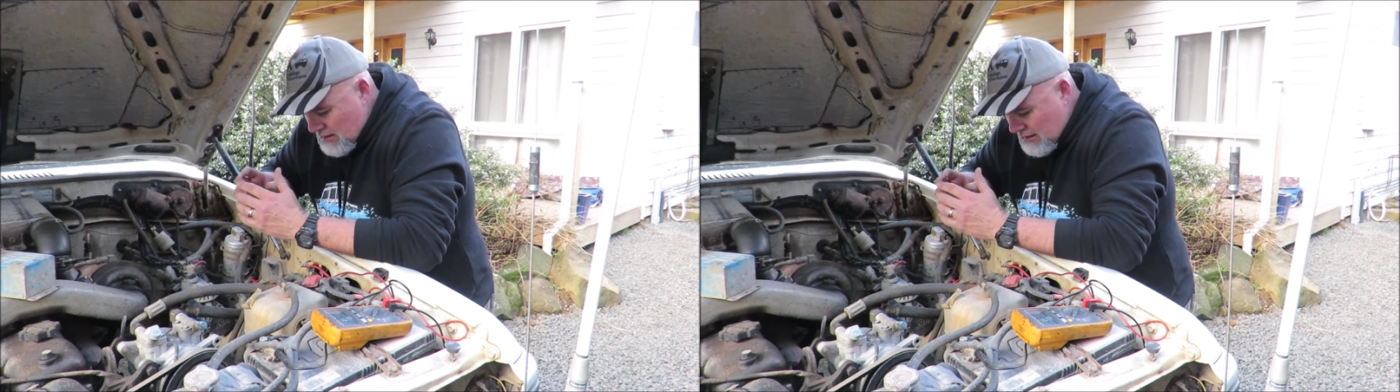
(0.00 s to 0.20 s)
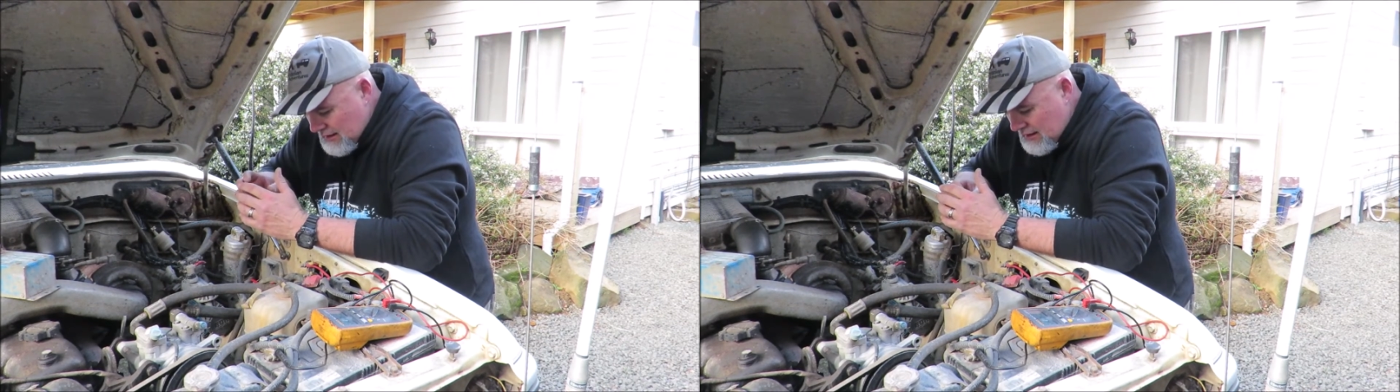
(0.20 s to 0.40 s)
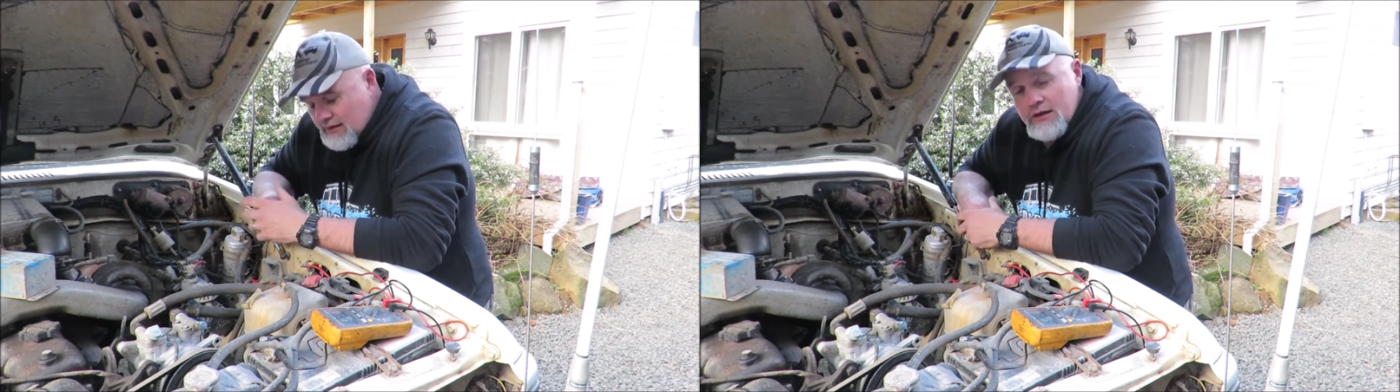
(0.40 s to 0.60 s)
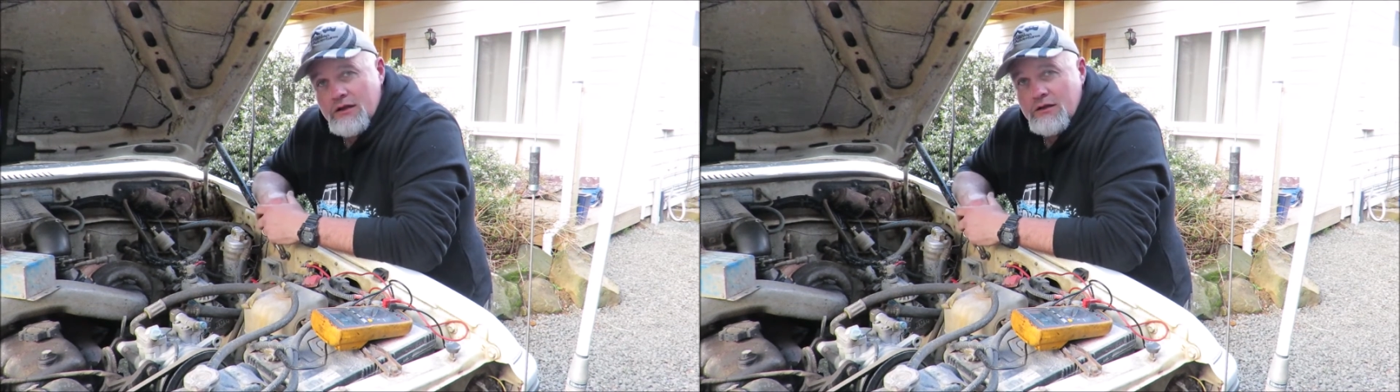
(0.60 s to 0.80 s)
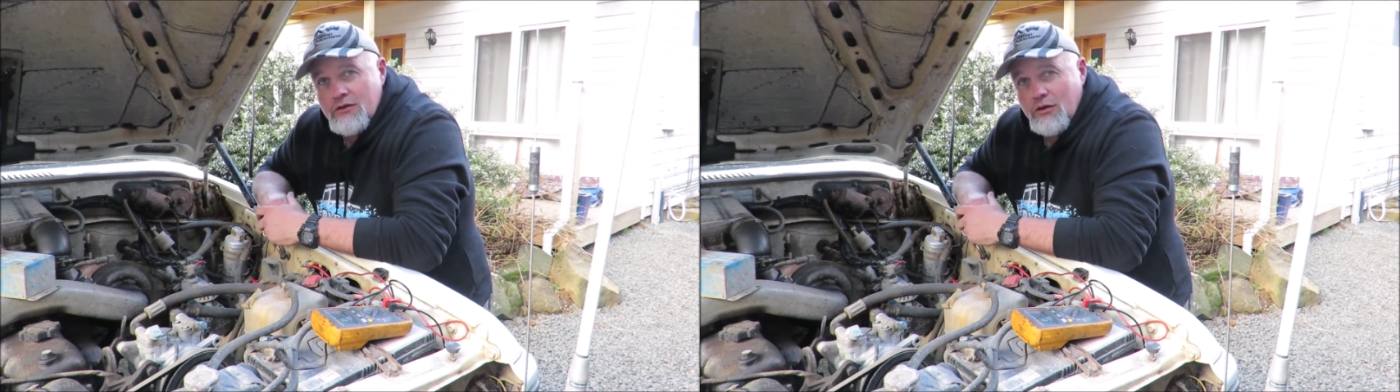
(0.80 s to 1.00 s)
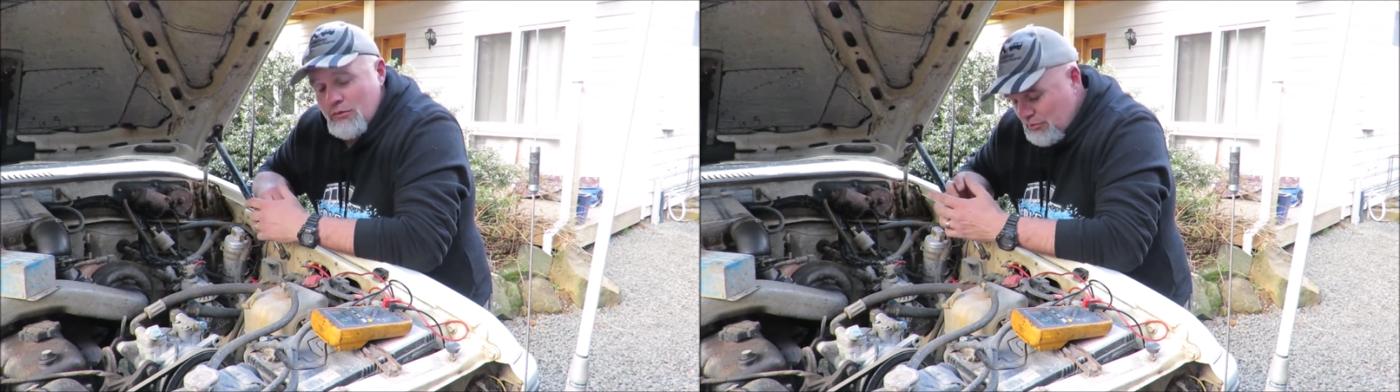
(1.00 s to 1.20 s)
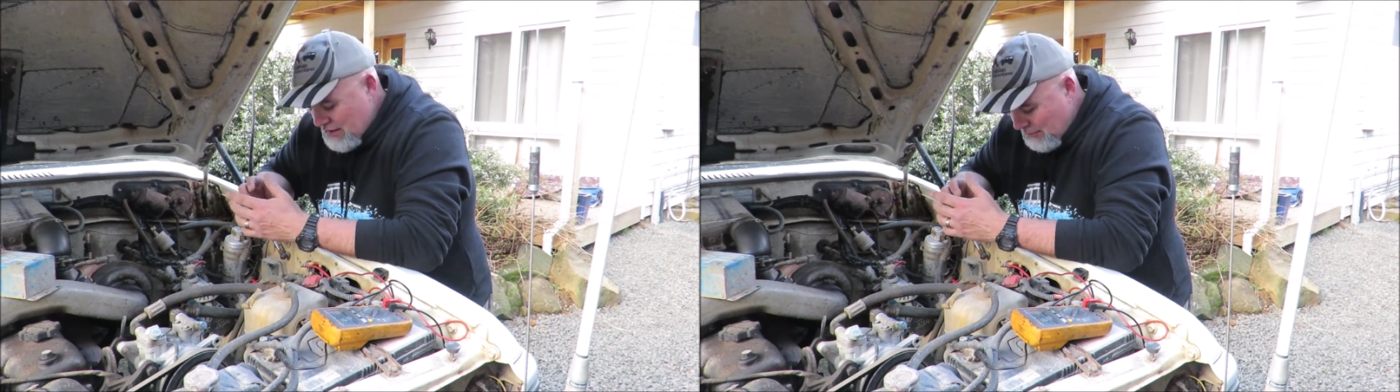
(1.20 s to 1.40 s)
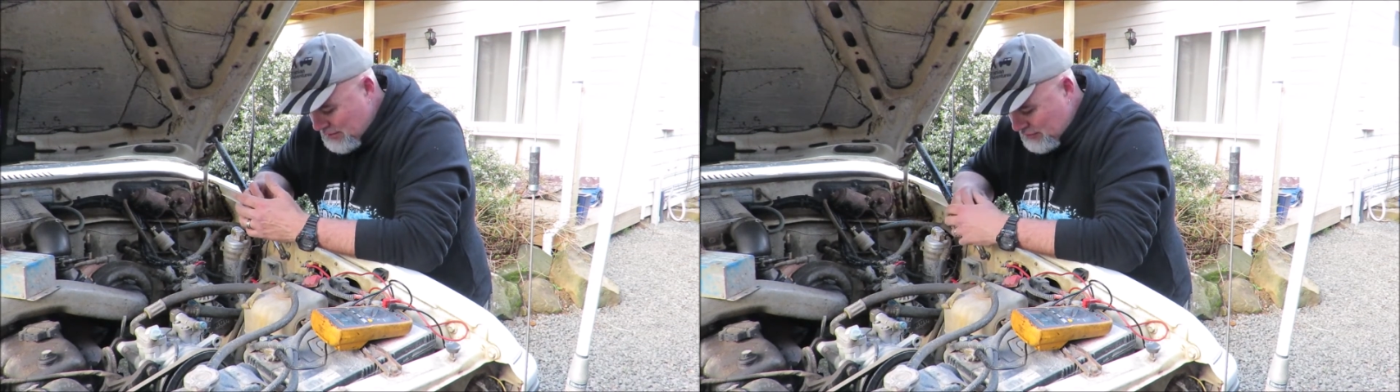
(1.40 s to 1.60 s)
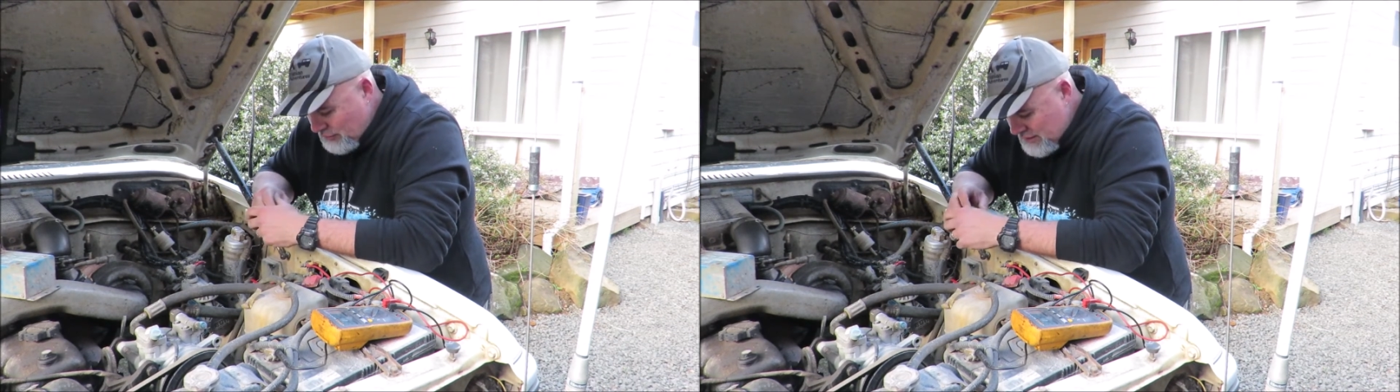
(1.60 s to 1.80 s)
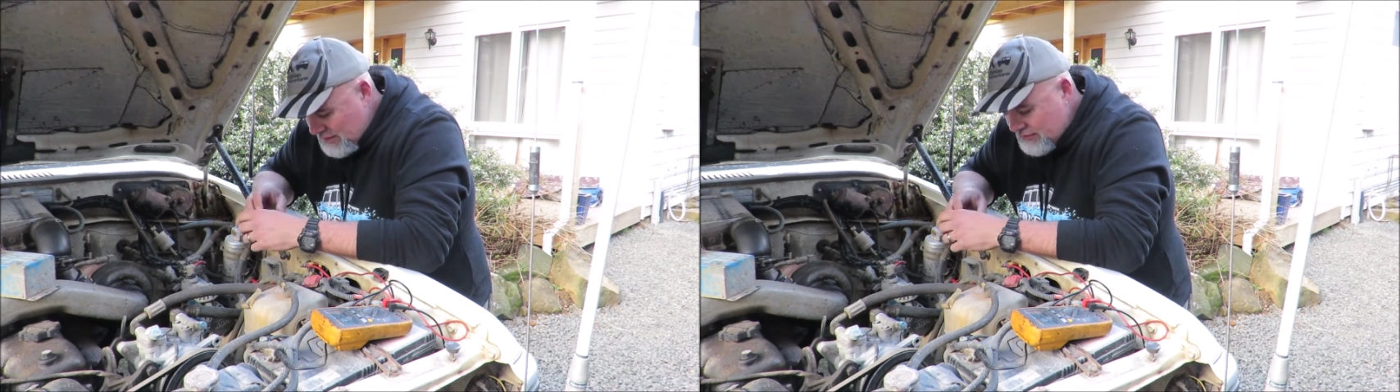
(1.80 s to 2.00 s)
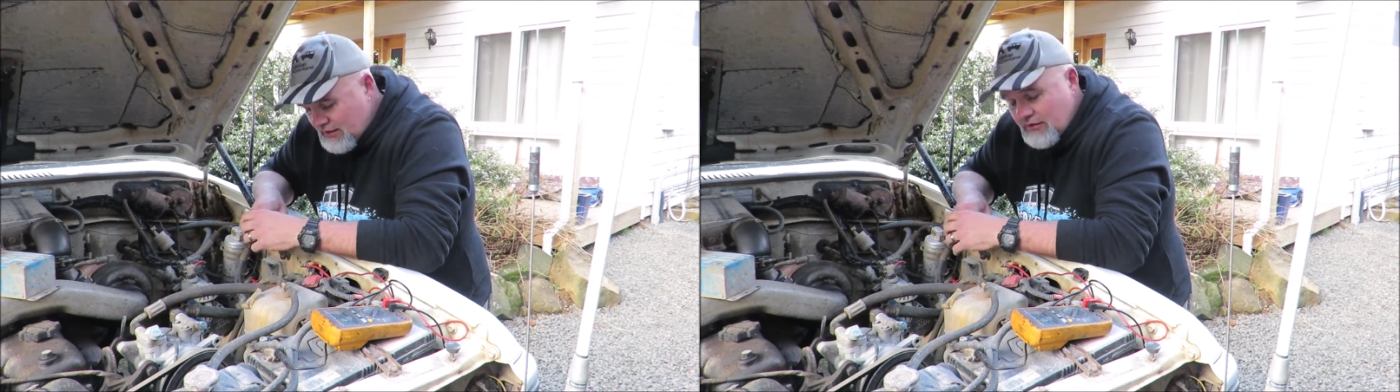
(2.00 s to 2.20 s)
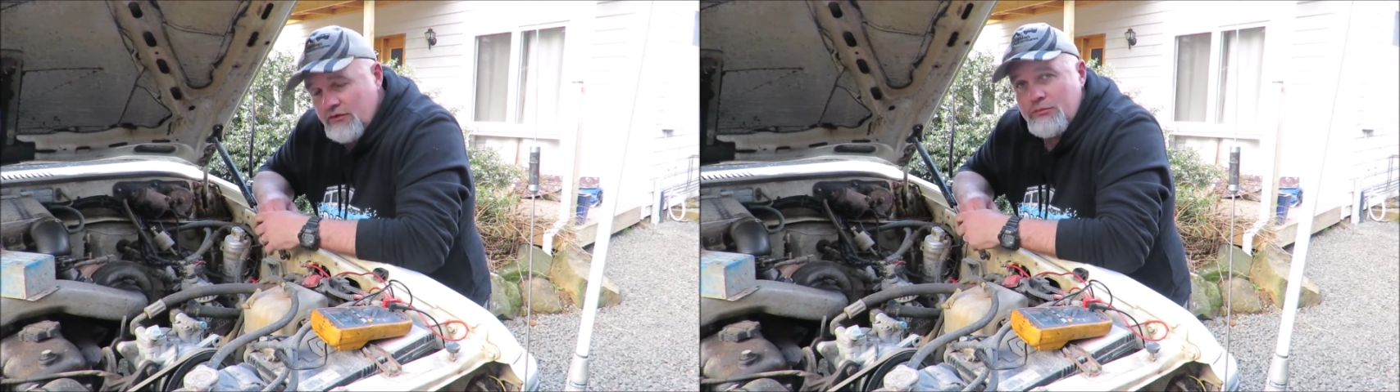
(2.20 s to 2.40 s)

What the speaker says: I'd be pretty happy to get 20 years out of this,